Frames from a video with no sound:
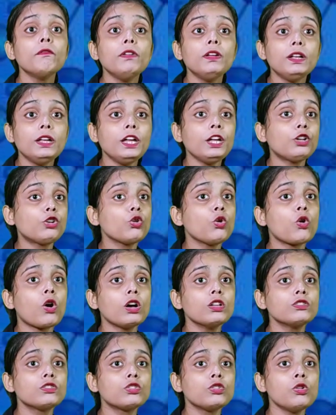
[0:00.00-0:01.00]
we need to
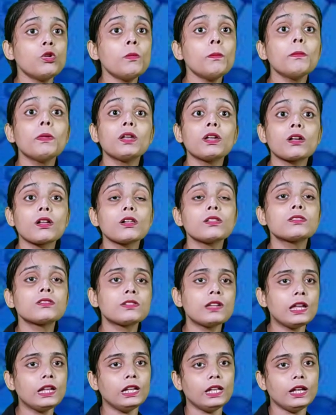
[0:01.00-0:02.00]
consume
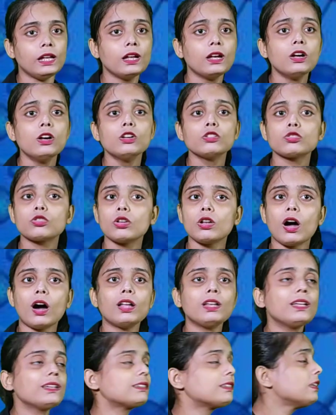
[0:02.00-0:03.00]
minerals daily. So
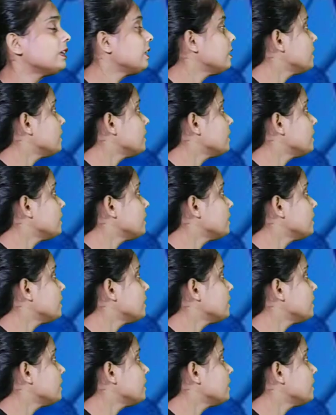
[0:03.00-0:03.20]
now let's